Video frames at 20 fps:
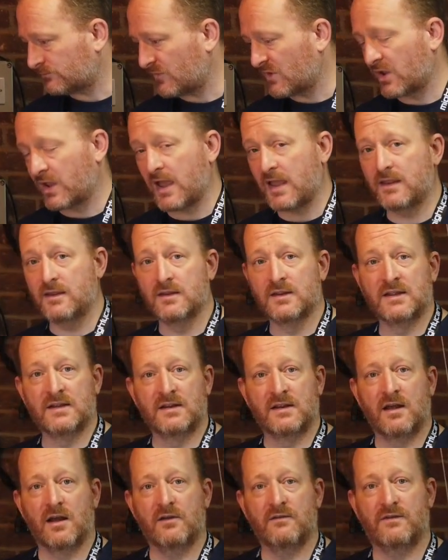Okay,
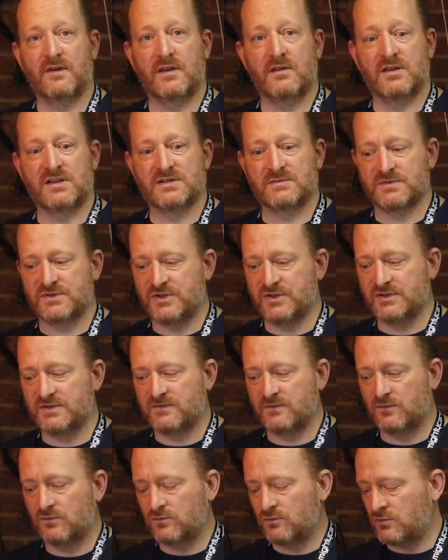hopefully this was
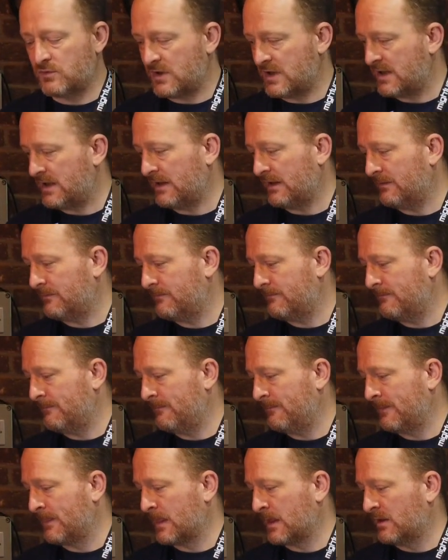useful.
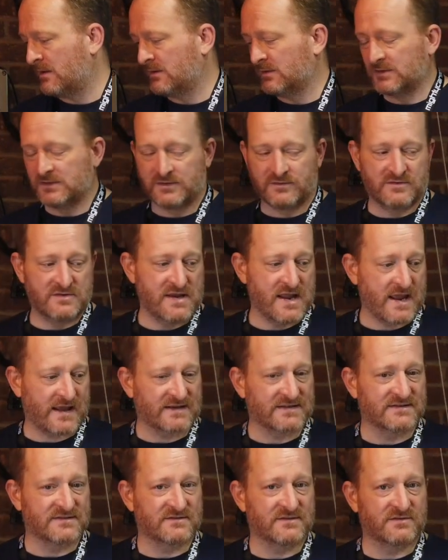
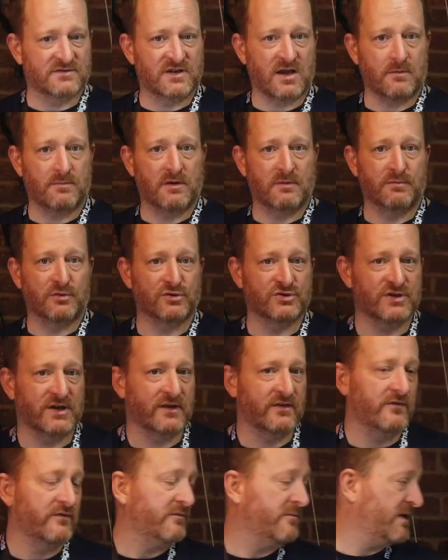Next couple of
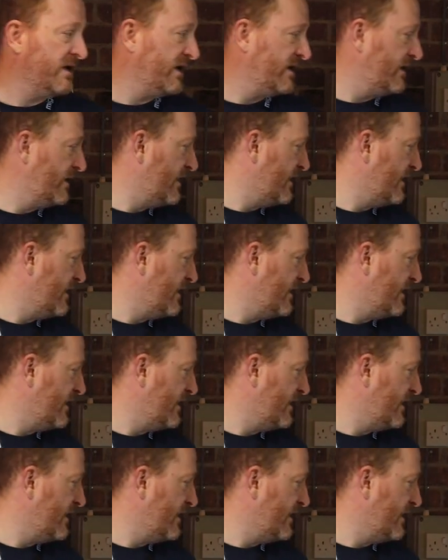projects for me